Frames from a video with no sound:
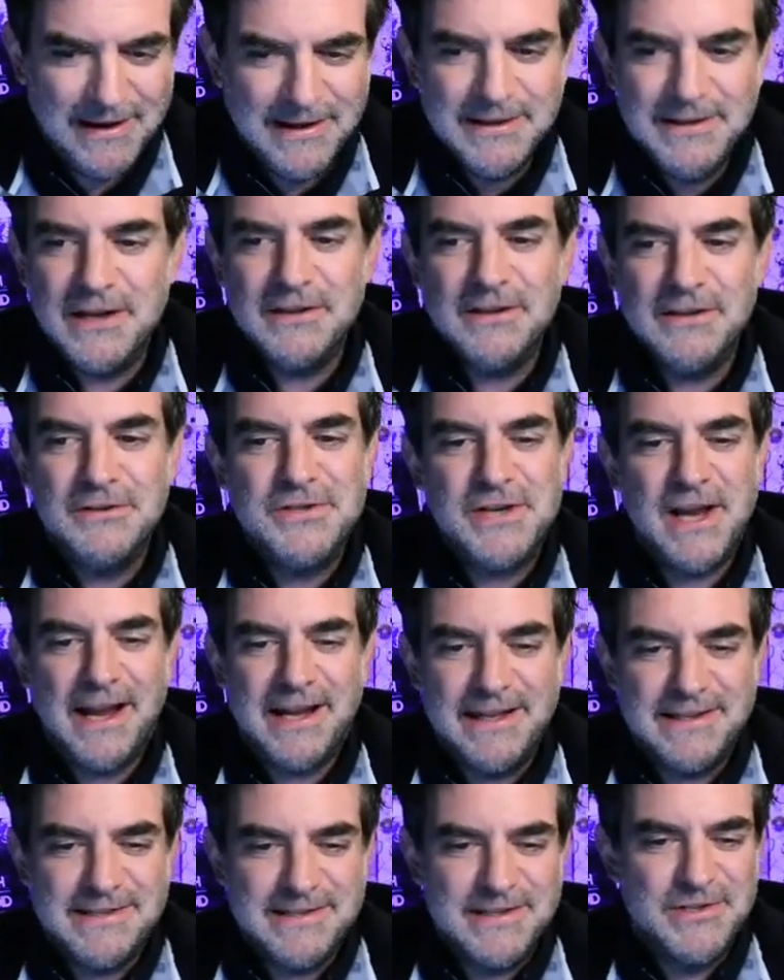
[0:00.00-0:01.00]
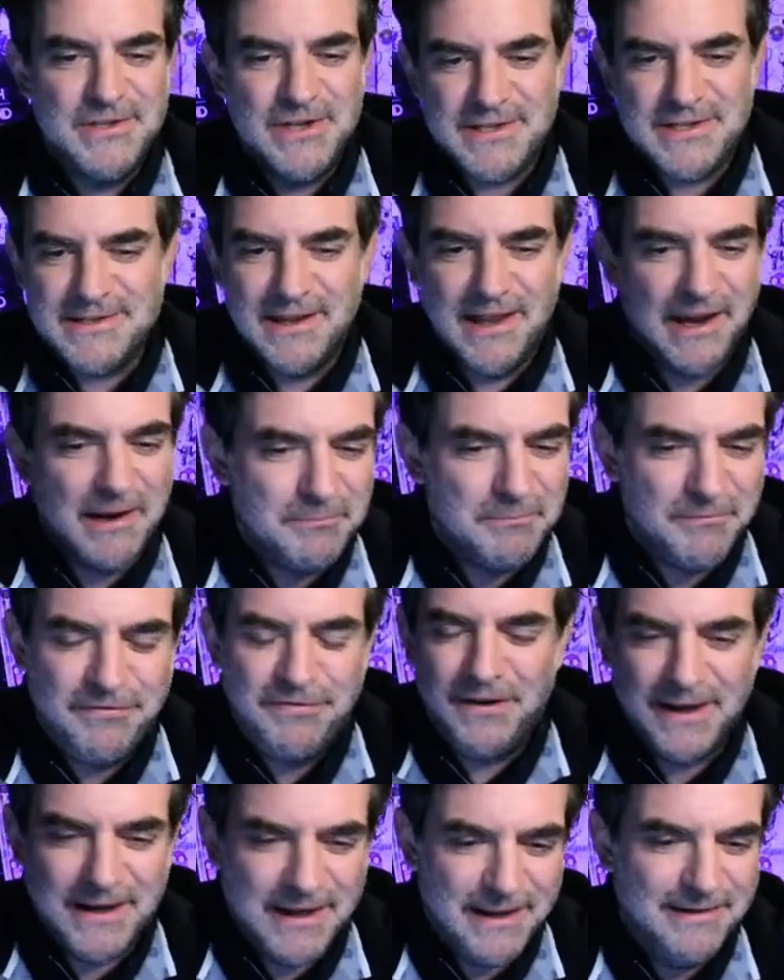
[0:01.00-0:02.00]
Yellow Jackets is just like
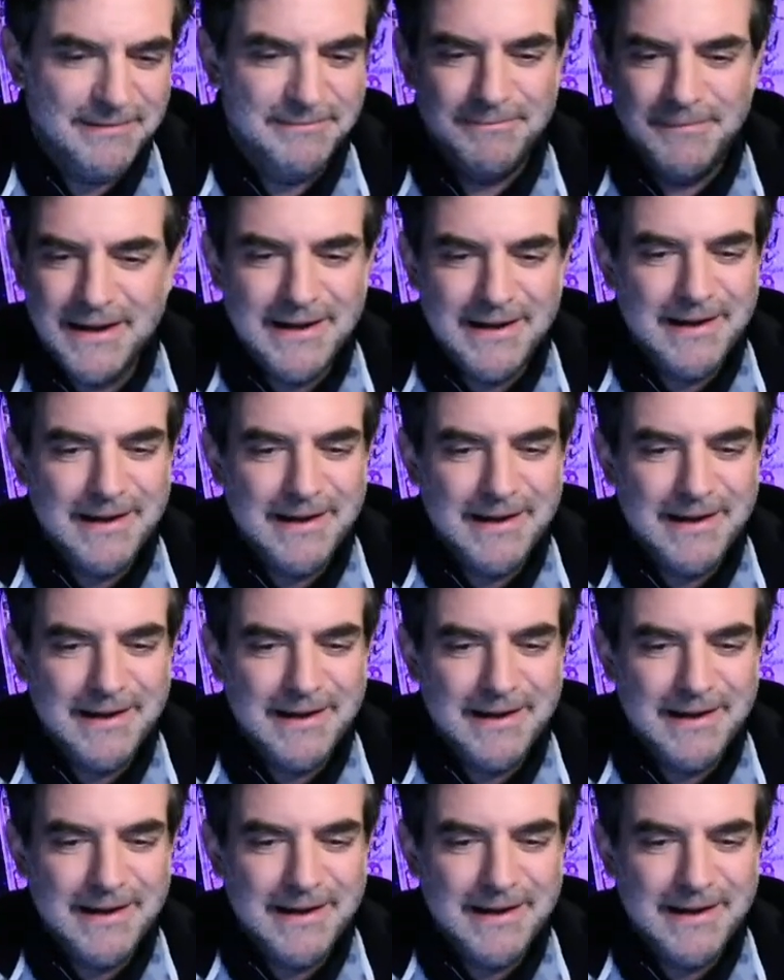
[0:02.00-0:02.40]
fucking